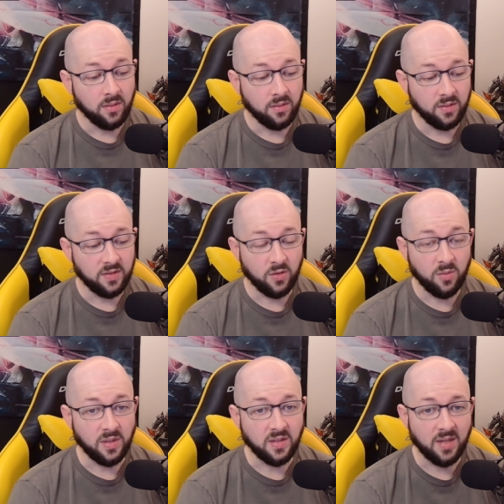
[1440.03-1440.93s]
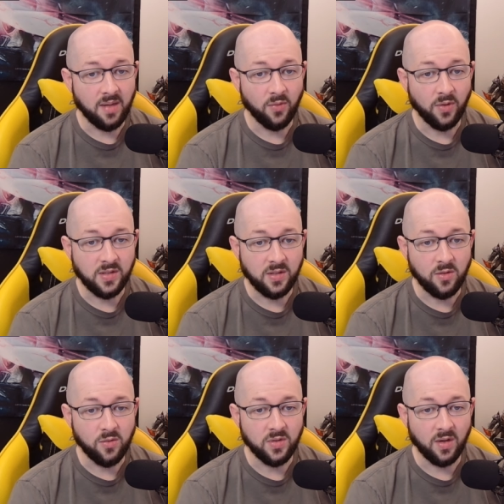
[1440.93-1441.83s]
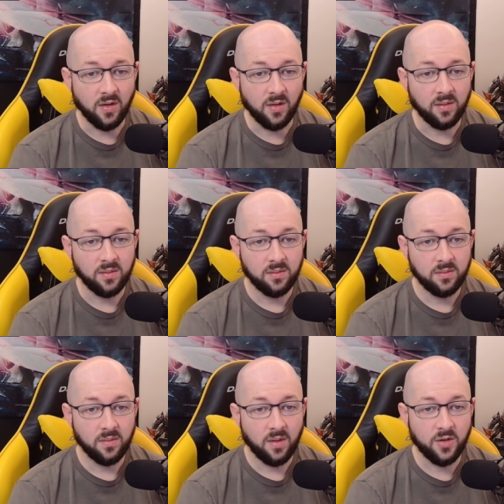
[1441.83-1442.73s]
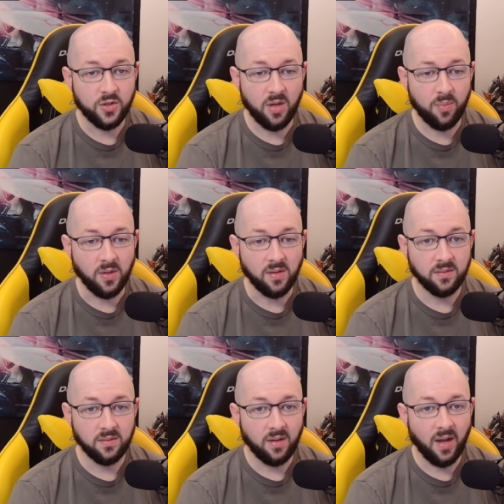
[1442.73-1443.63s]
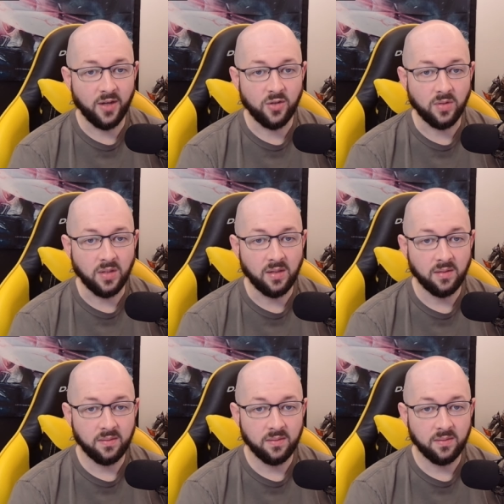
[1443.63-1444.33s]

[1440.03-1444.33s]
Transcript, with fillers: This could be the time for us to use our our shuppet, actually.